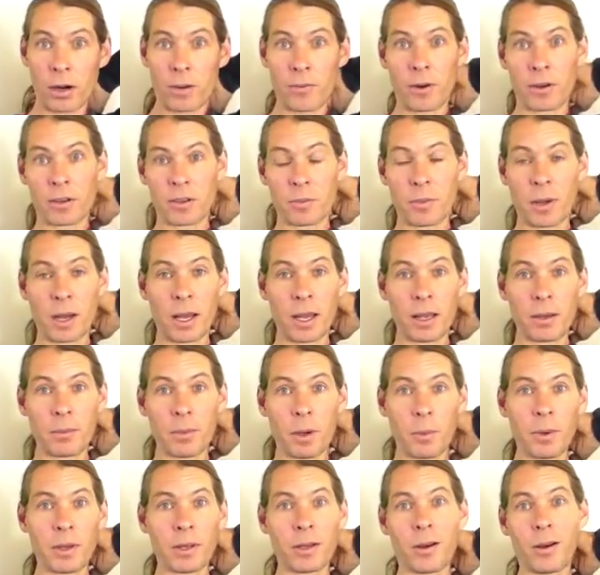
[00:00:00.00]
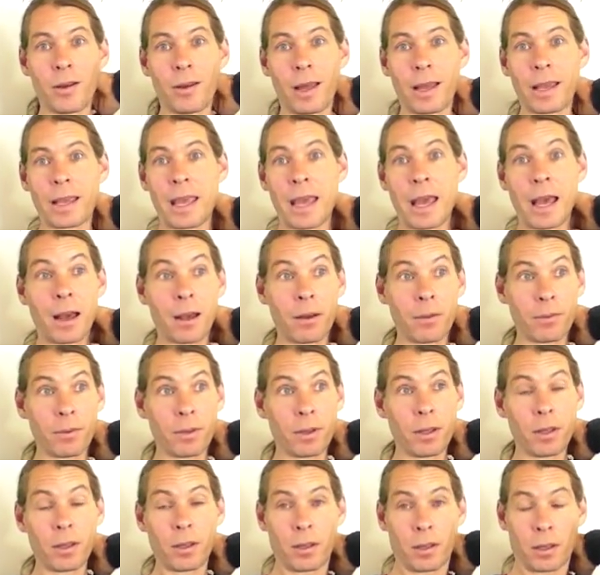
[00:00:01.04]
of our spine, but we don't have
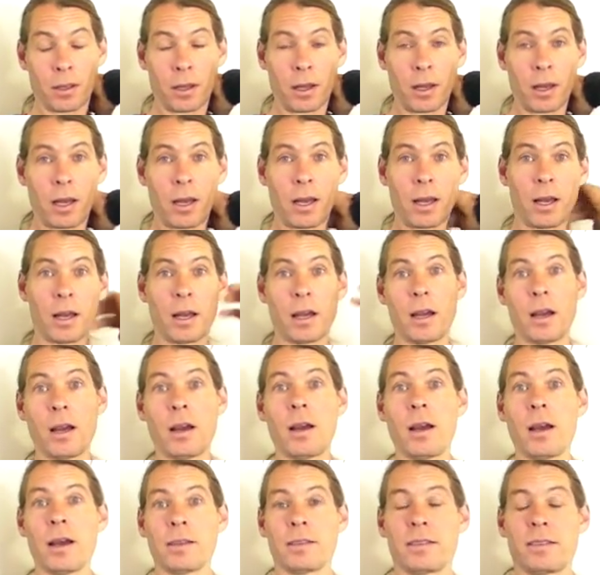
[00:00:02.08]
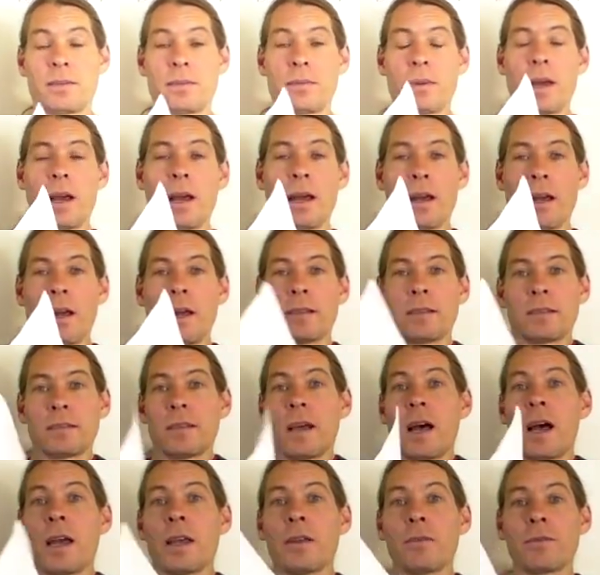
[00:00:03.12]
a
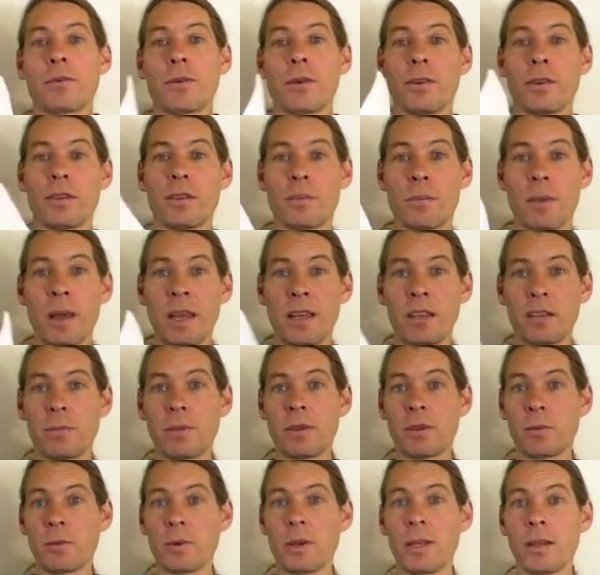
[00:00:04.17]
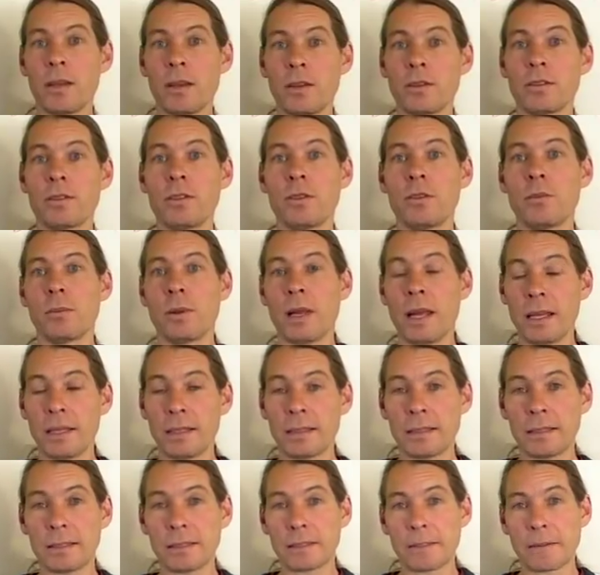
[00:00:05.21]
sign for the space between those two
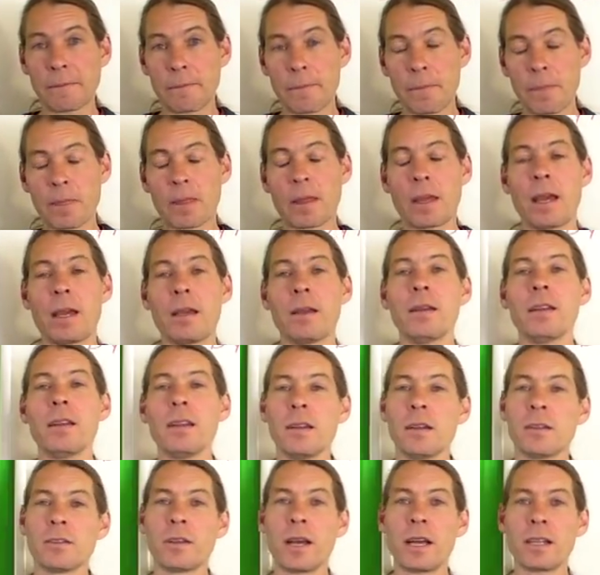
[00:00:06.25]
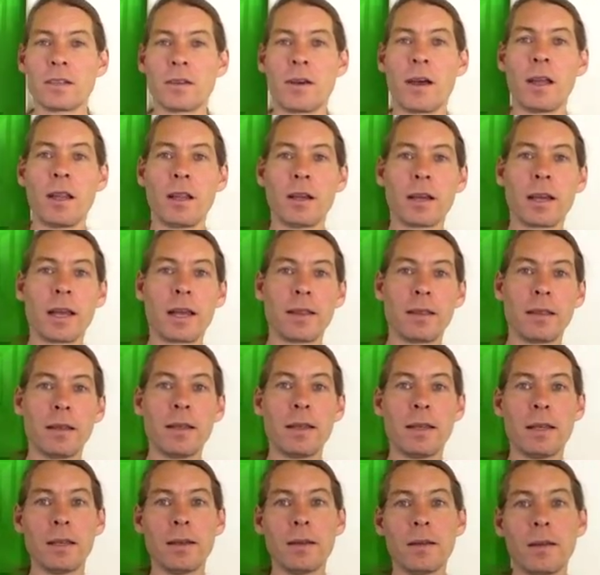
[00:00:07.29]
places. Okay? So that's how I look at the
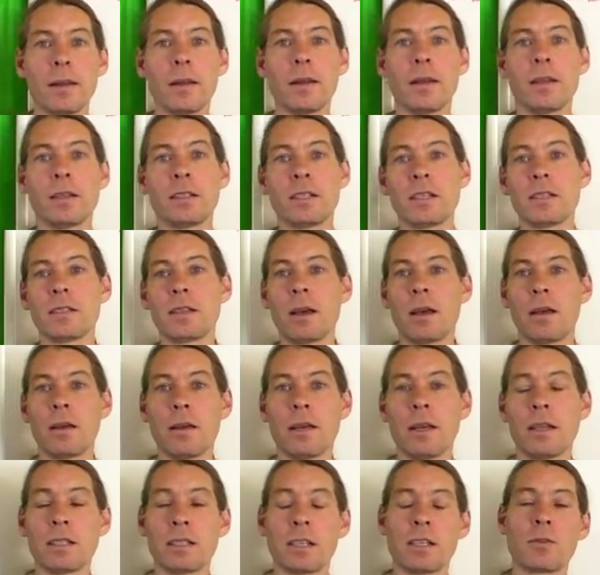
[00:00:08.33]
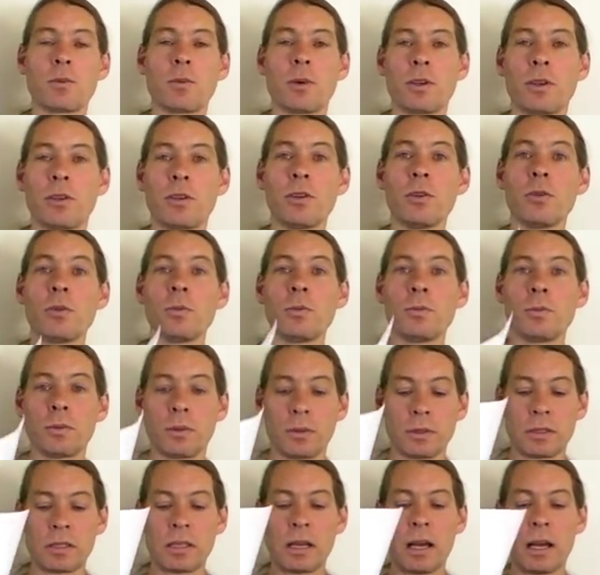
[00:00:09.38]
knee. It's just where two
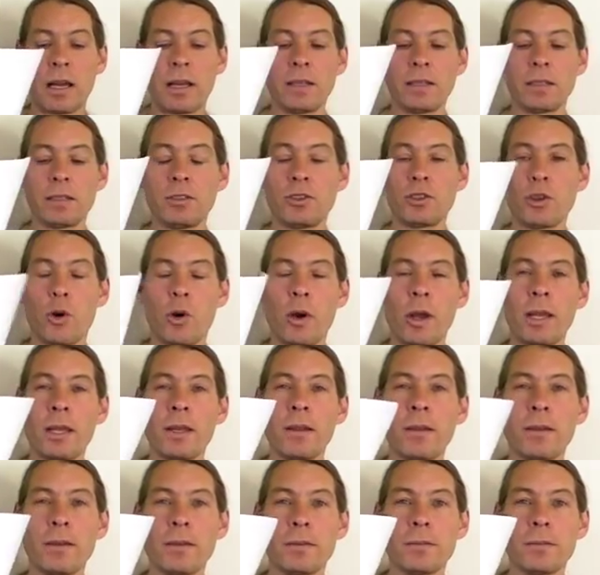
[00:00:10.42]
signs join,